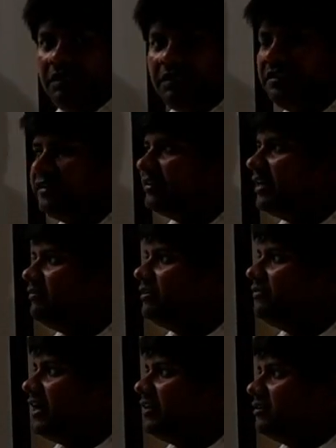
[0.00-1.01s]
is the
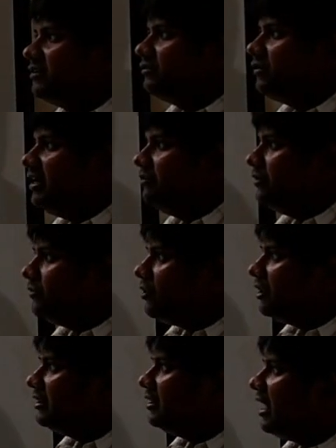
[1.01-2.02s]
driving factor why we
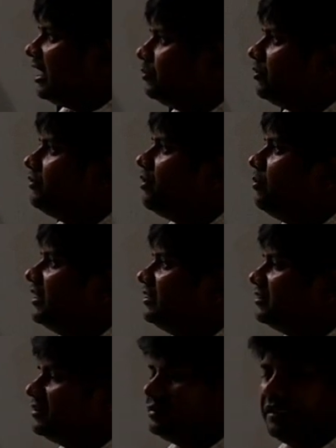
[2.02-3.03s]
want high
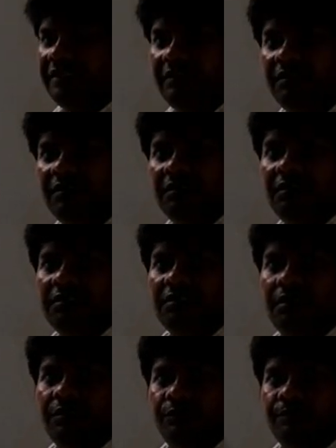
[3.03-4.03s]
performance, right?
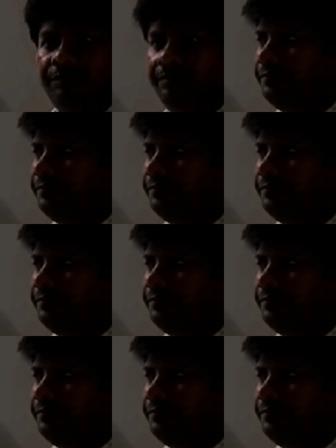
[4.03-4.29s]
So